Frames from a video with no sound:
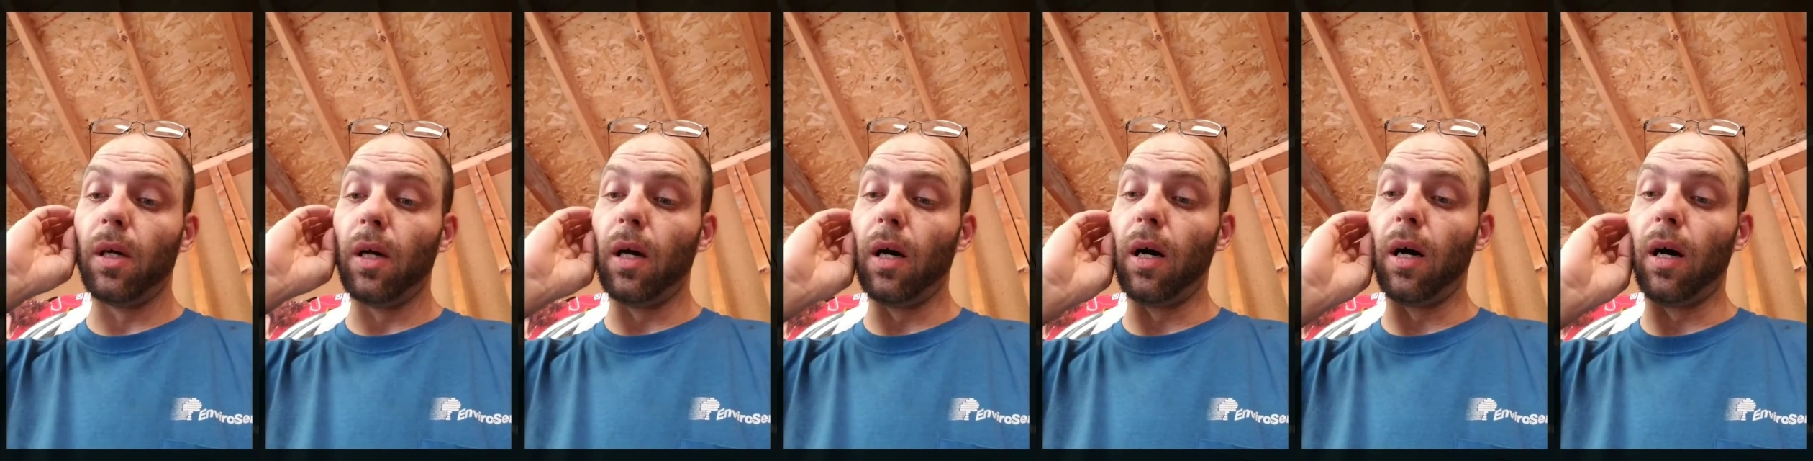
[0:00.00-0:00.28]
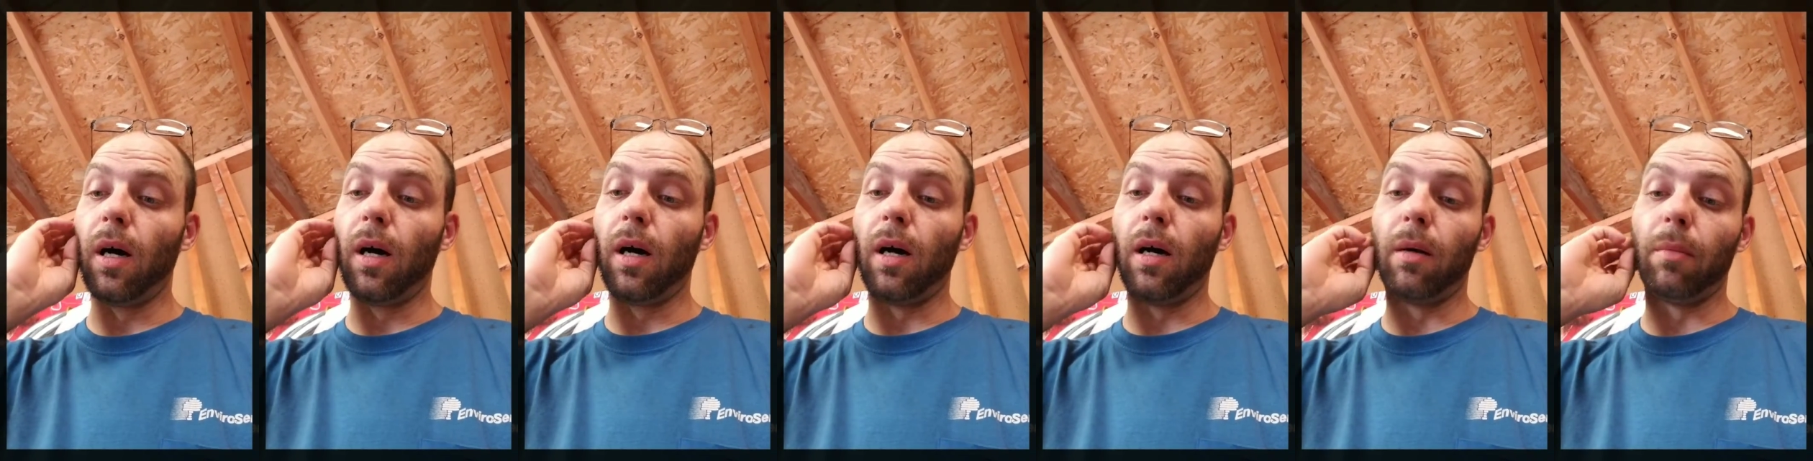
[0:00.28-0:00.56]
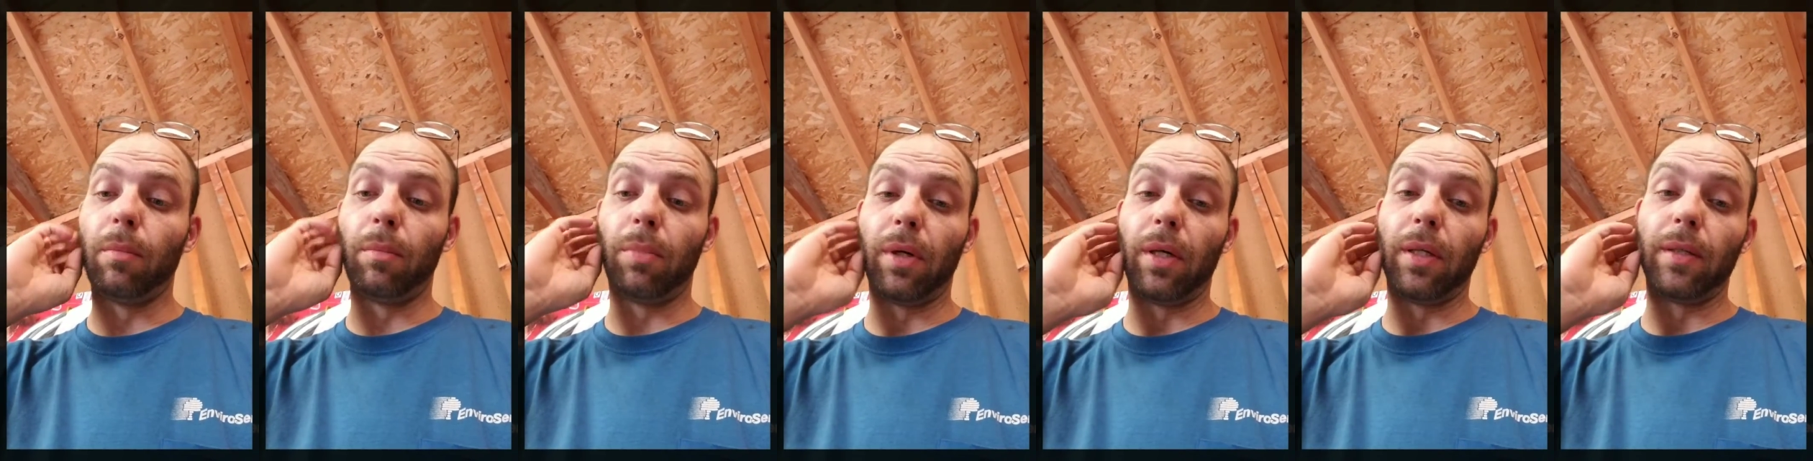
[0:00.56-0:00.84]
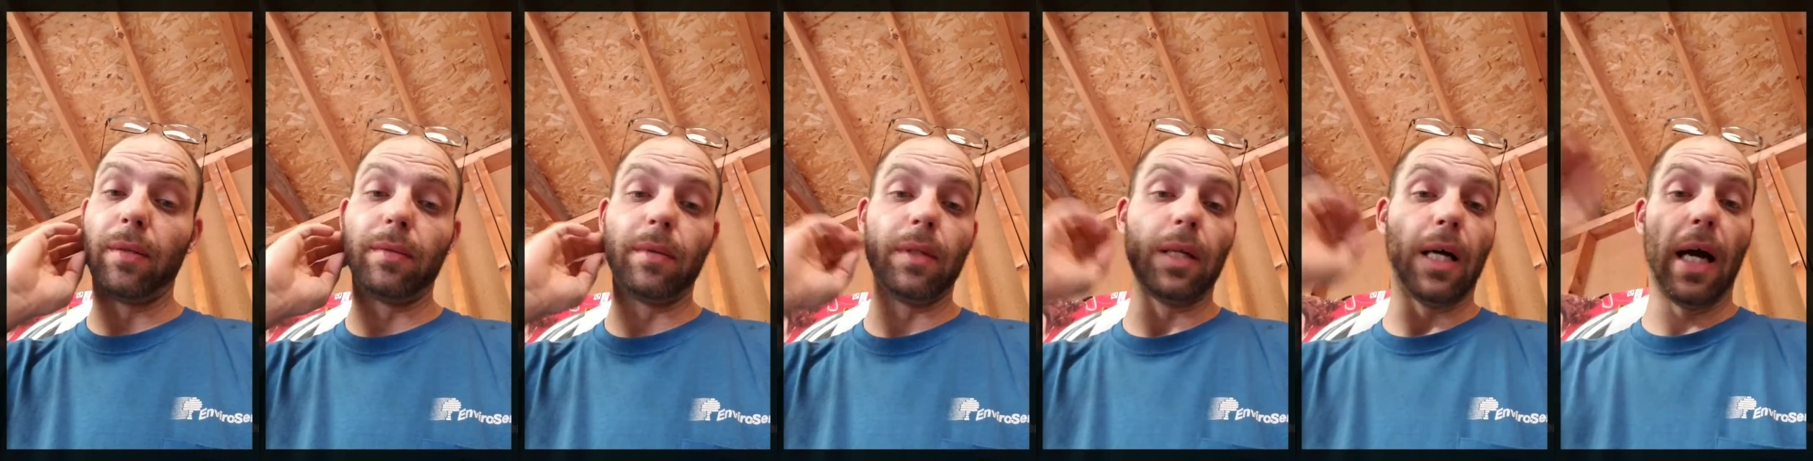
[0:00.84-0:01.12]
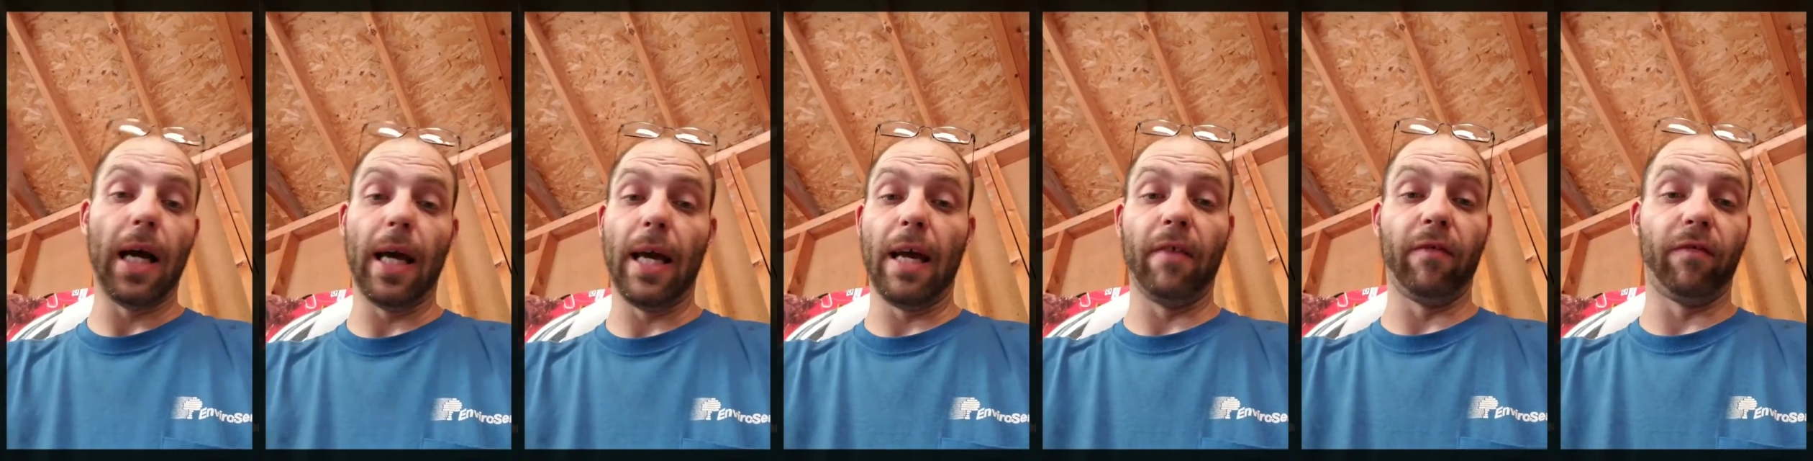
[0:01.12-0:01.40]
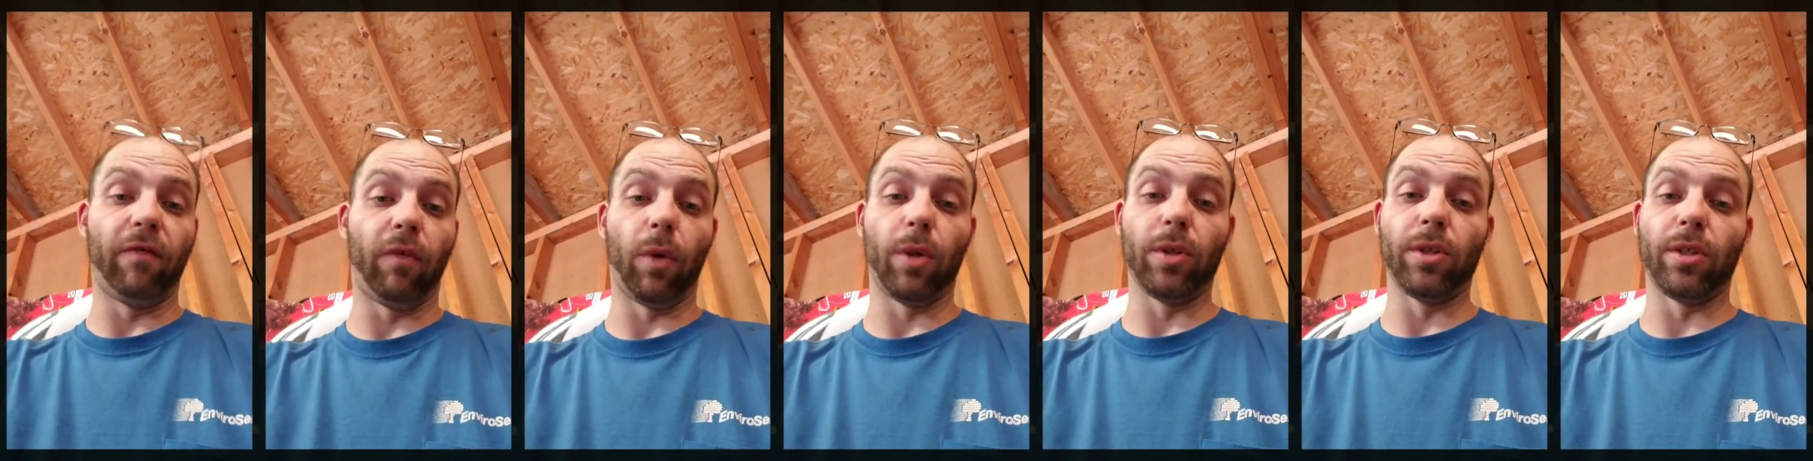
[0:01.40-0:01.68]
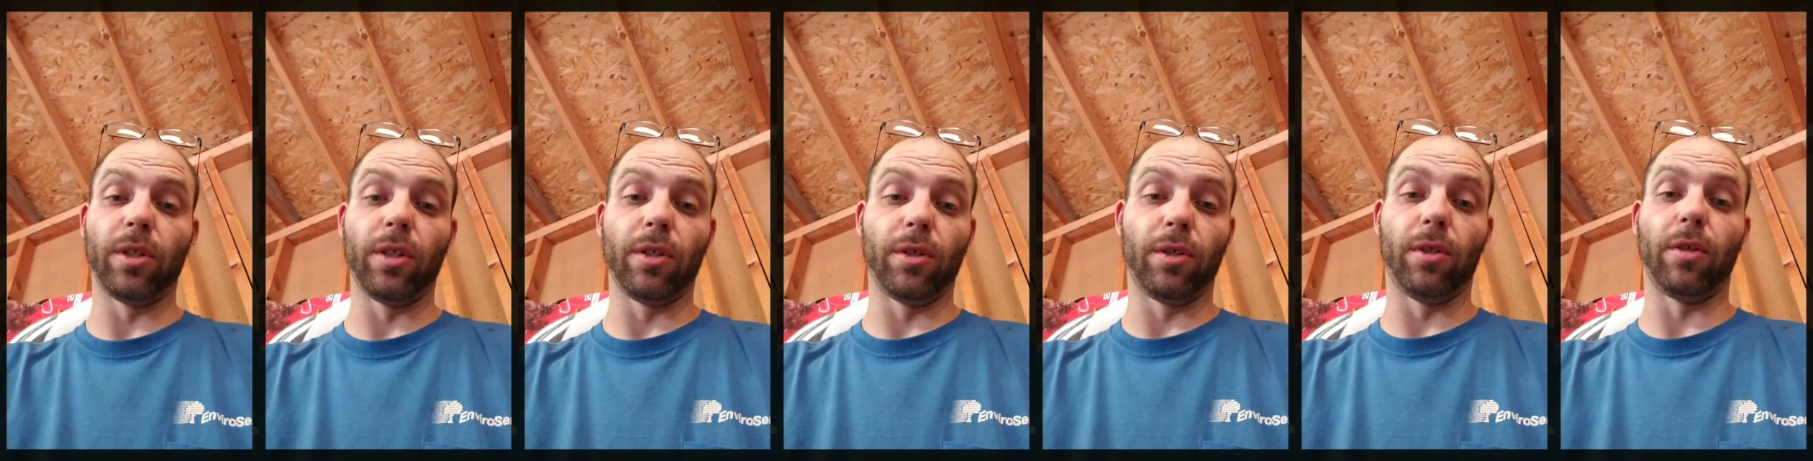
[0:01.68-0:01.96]
Um, but I have
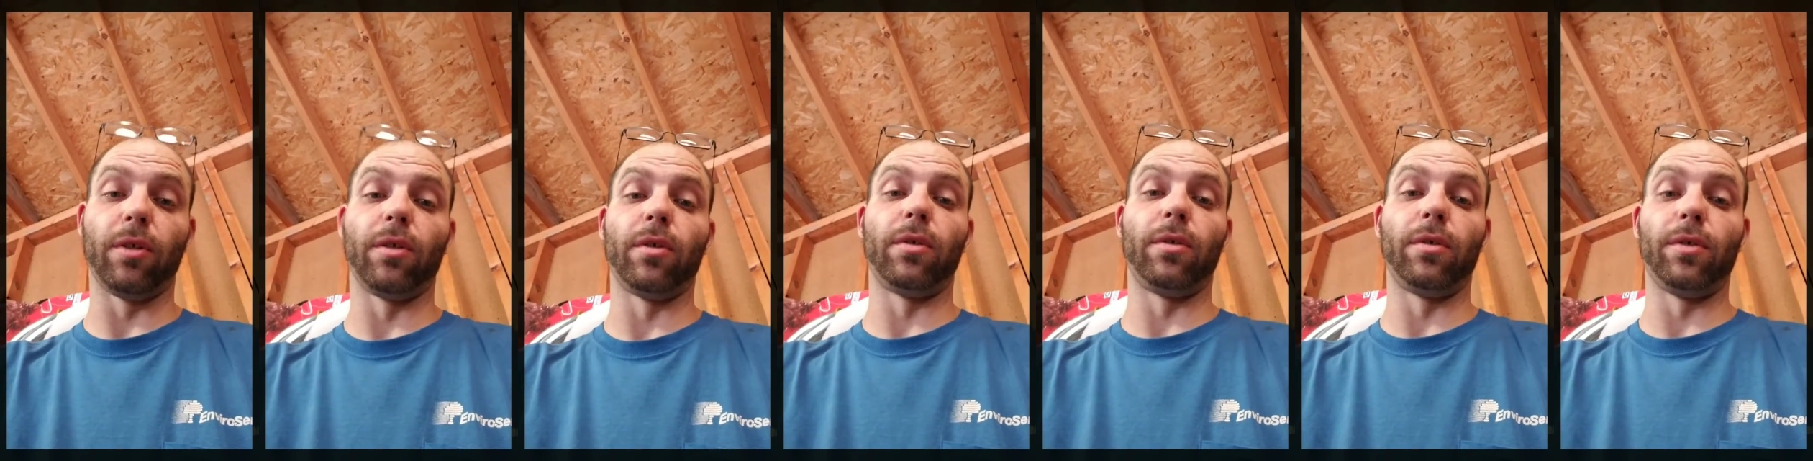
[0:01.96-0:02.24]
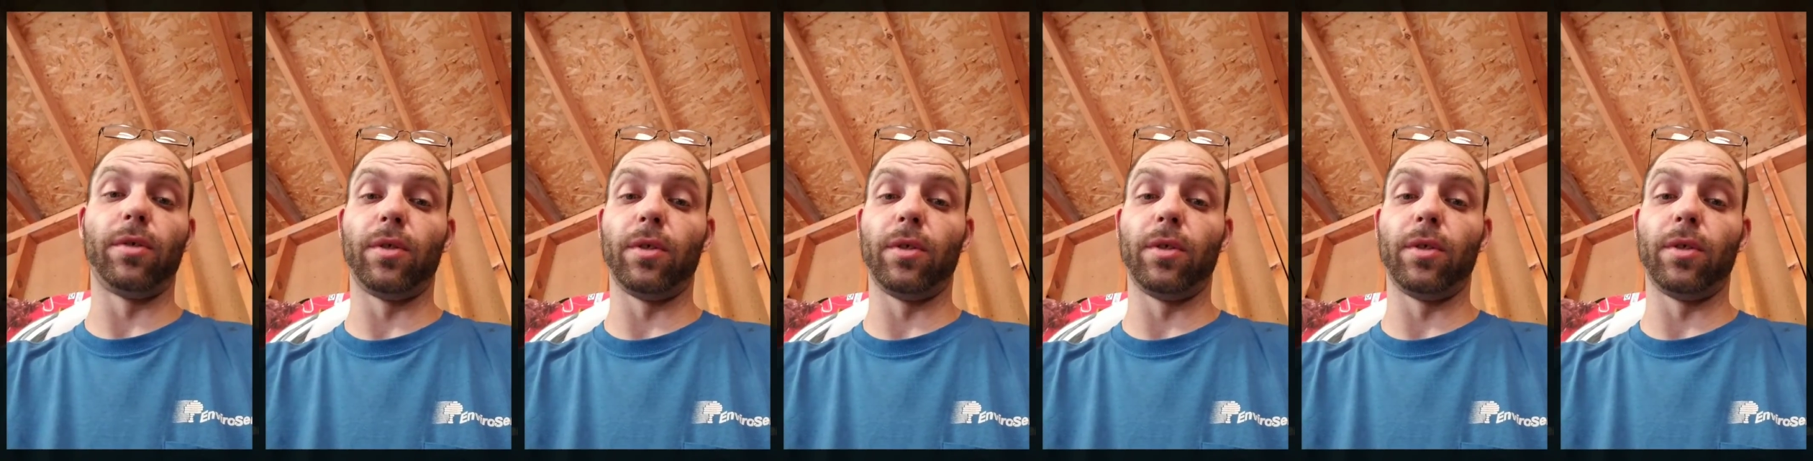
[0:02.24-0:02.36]
forged internals,